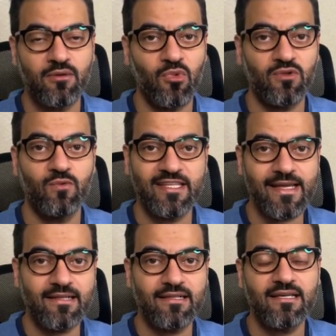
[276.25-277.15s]
But with
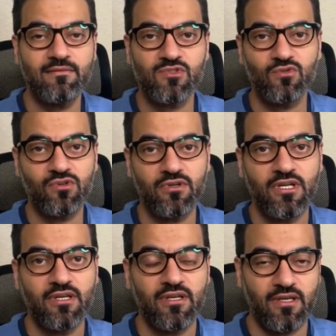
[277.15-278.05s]
LLMs or
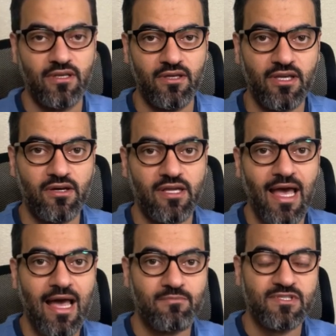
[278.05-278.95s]
AI
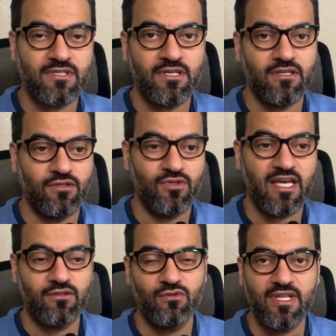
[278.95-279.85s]
apps, you
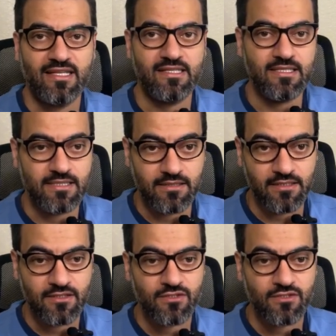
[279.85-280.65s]
can do that easily.